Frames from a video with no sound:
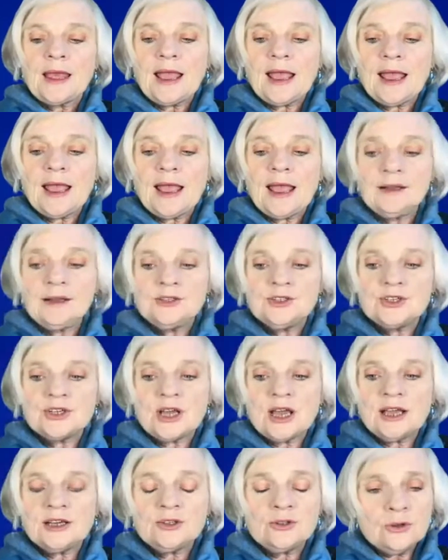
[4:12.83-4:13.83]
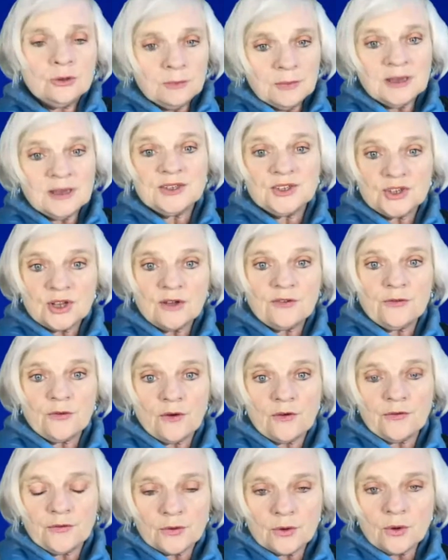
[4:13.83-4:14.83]
And I took myself
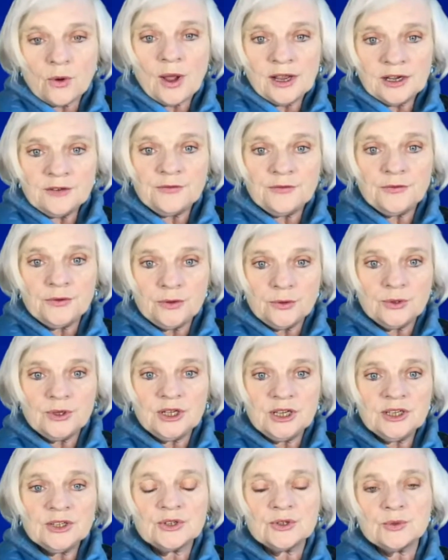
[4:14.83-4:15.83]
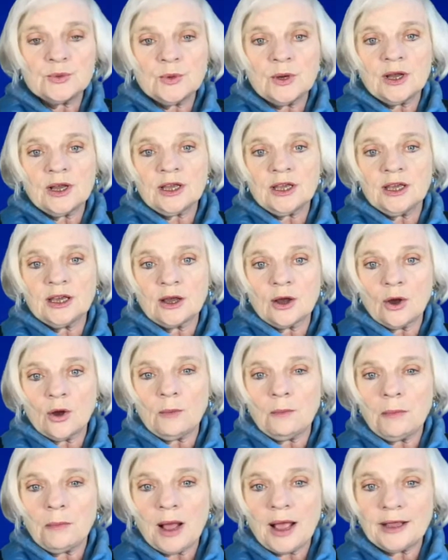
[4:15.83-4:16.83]
off for quite a few years working
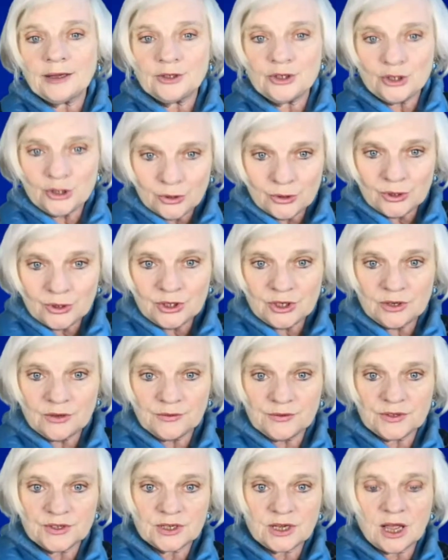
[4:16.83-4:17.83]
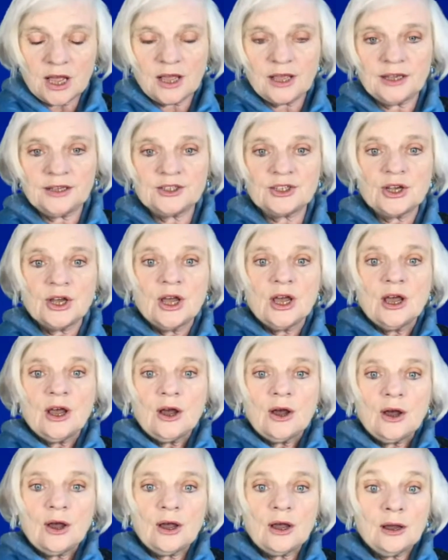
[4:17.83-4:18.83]
on my intuitive side,
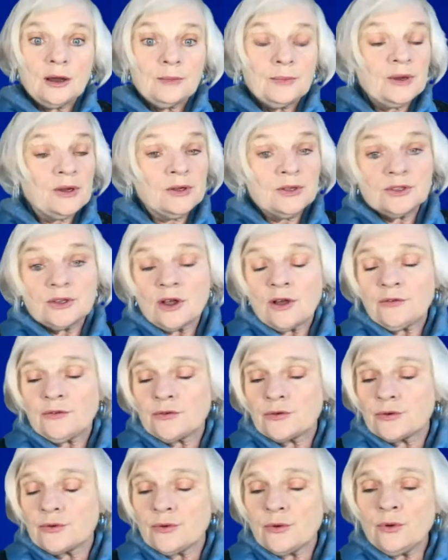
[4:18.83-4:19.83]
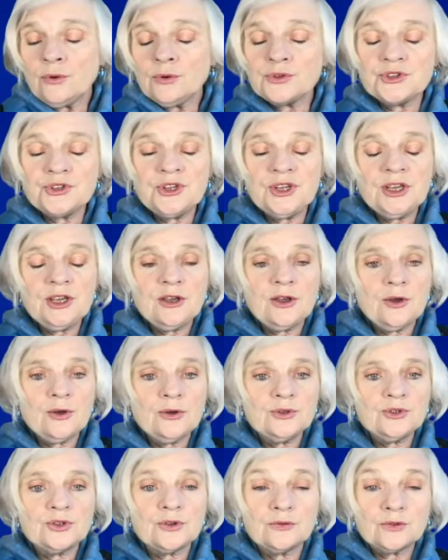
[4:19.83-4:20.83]
because after all, CEOs
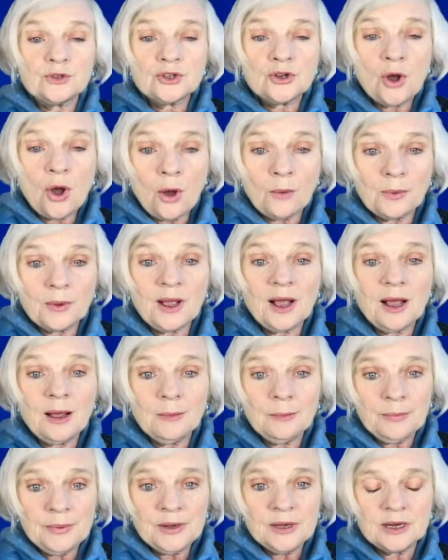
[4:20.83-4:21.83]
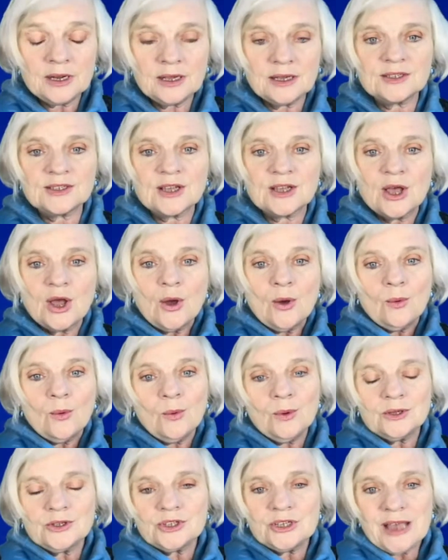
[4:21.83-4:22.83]
of top companies will
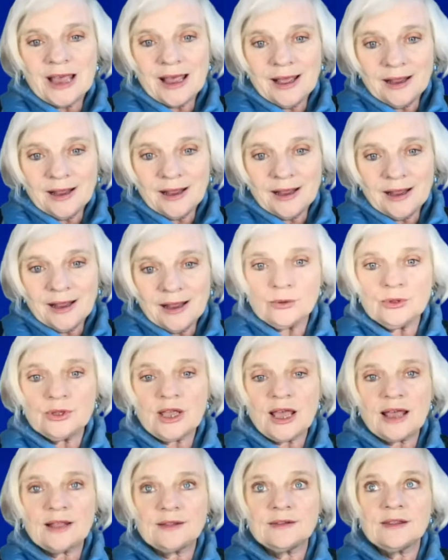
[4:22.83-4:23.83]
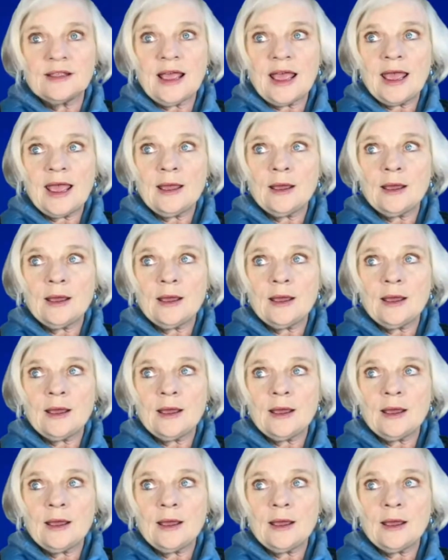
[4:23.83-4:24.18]
tell you that their